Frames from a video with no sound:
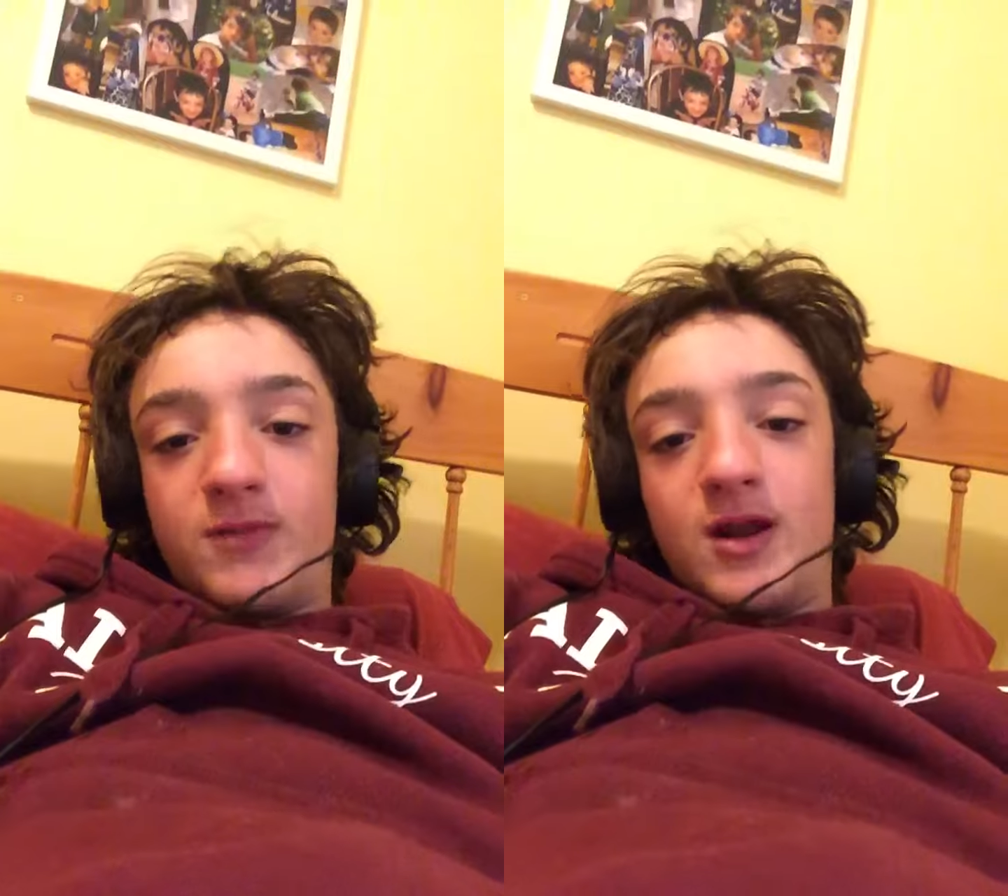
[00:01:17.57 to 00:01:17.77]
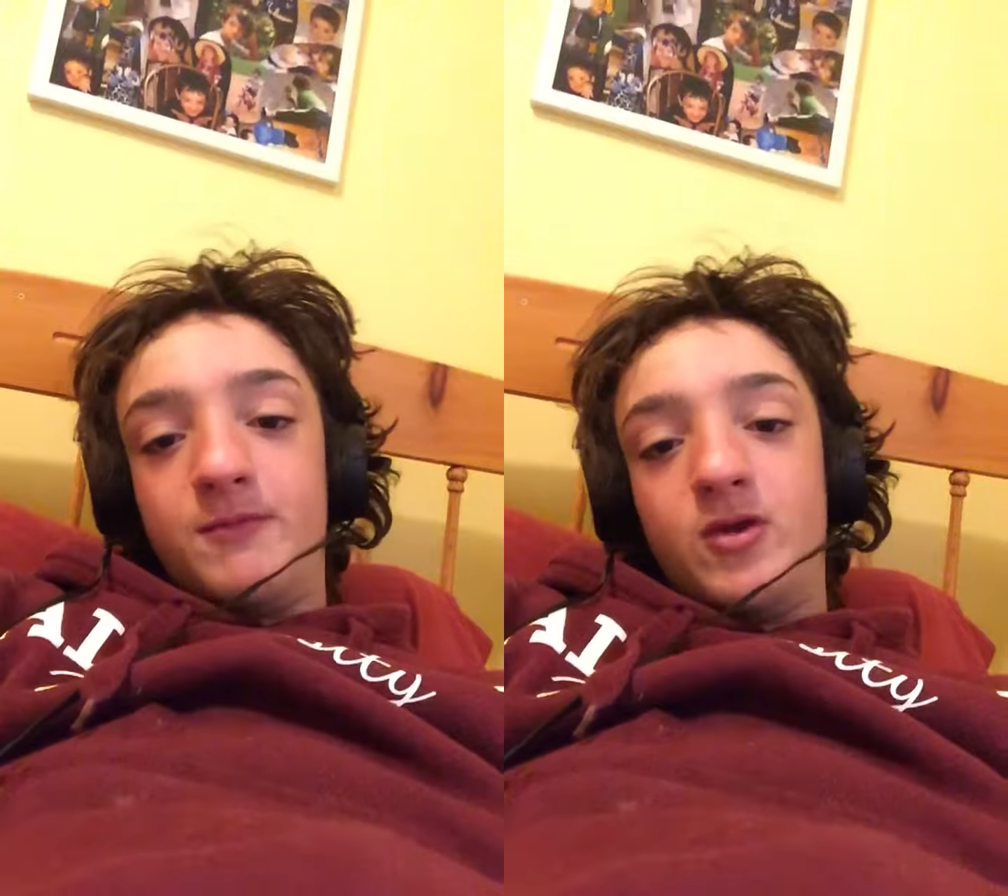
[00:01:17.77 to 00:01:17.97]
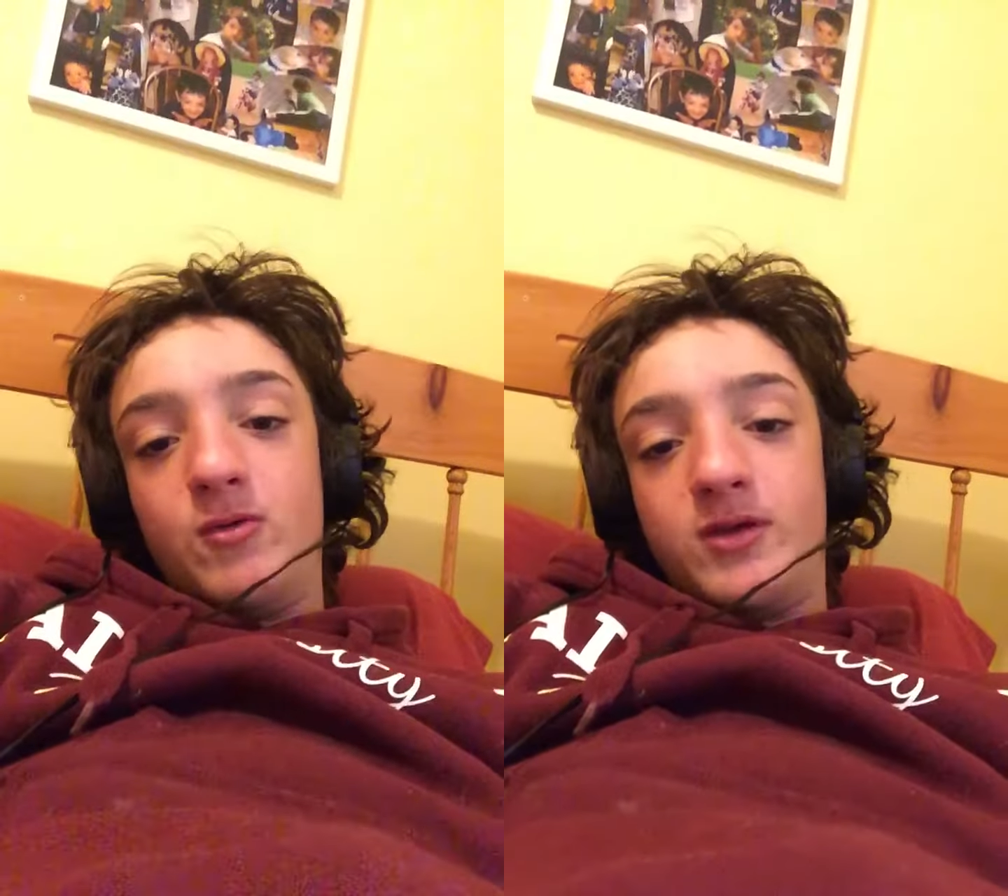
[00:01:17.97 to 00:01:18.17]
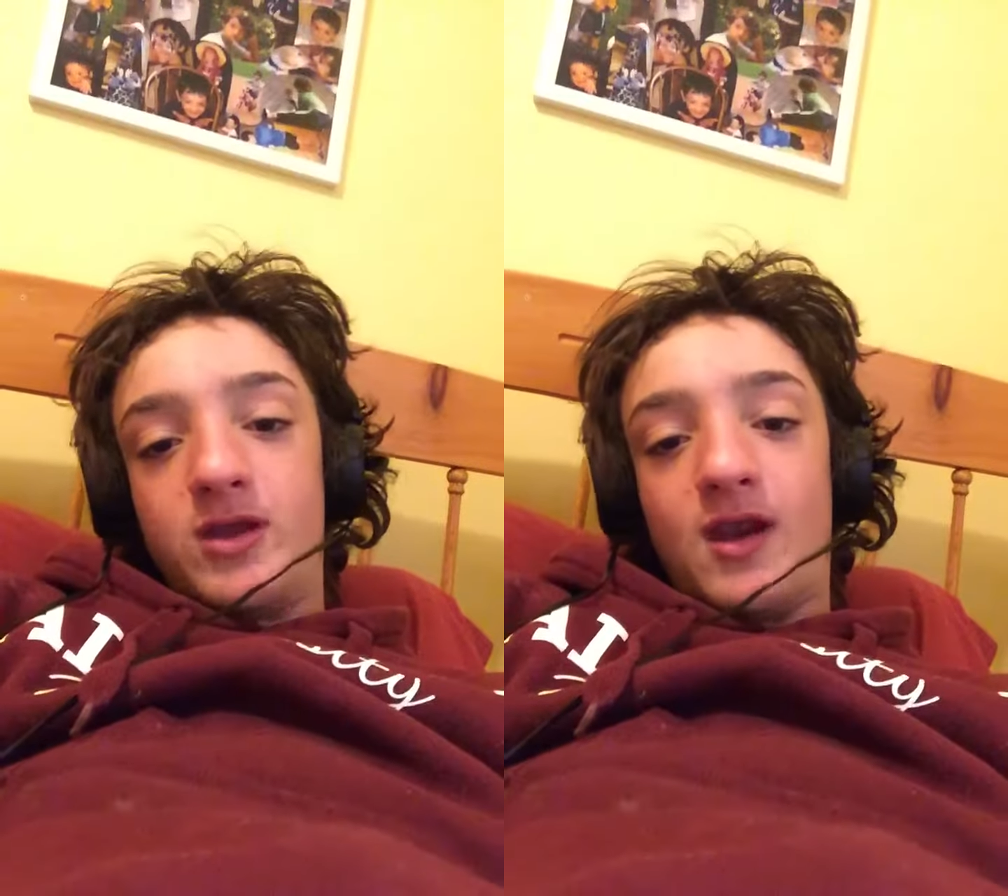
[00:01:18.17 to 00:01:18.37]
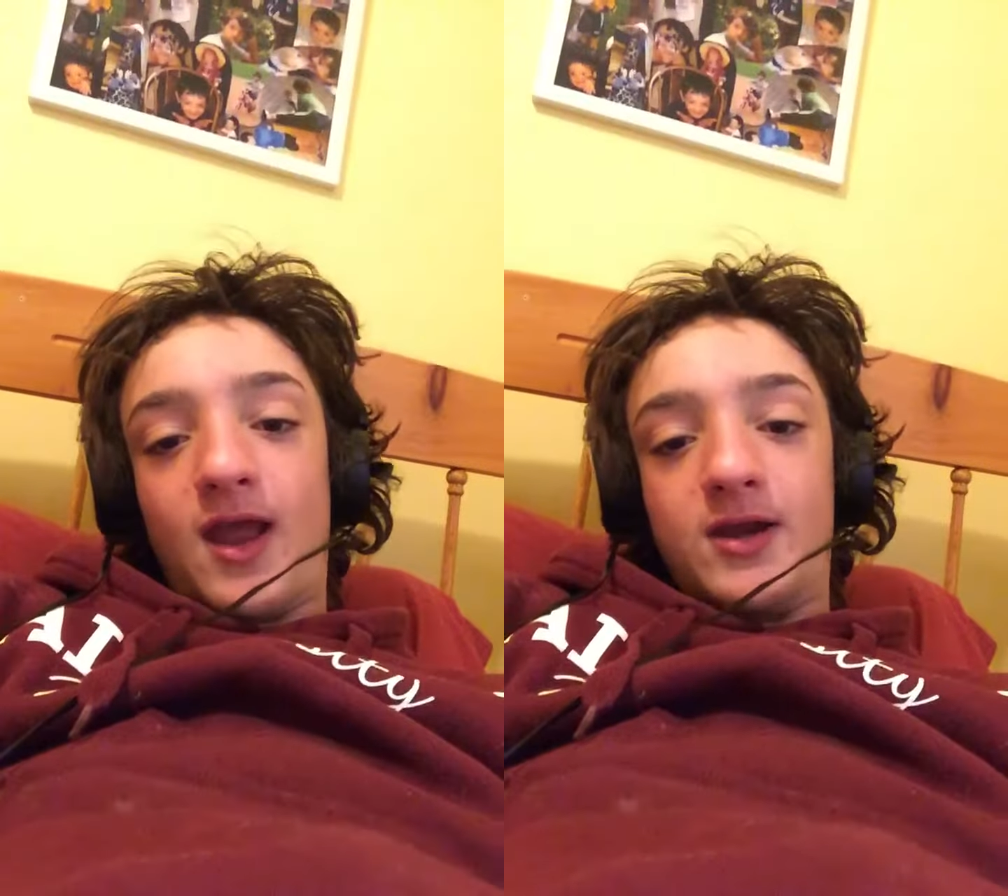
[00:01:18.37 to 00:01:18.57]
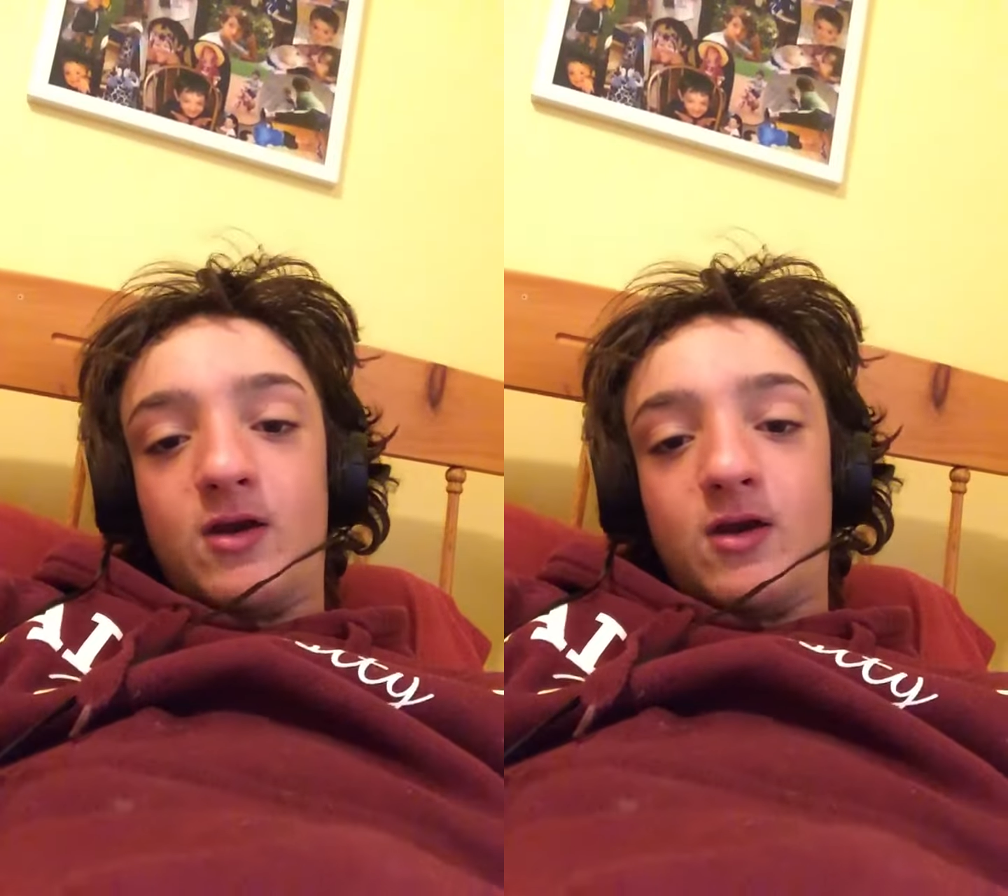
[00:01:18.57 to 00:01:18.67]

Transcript: that I'm doing tonight,